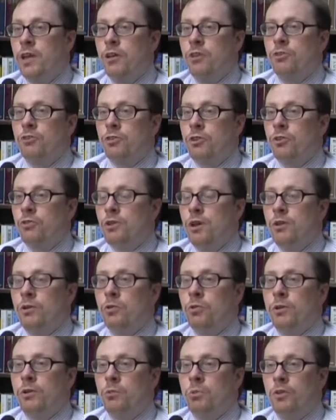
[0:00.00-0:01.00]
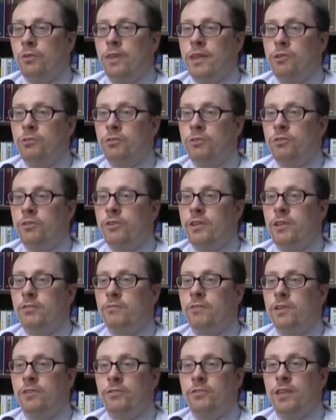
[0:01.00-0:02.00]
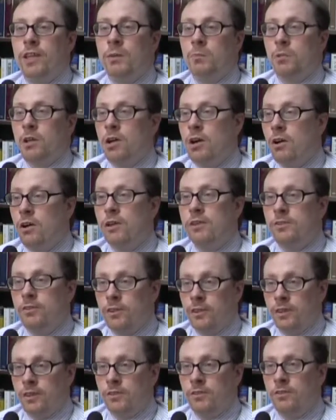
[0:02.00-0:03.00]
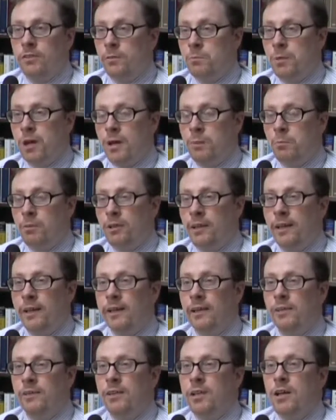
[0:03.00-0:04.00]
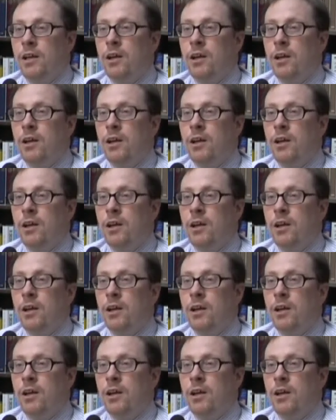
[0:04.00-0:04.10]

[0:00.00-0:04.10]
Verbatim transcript: So not only will they receive the same content in my plan,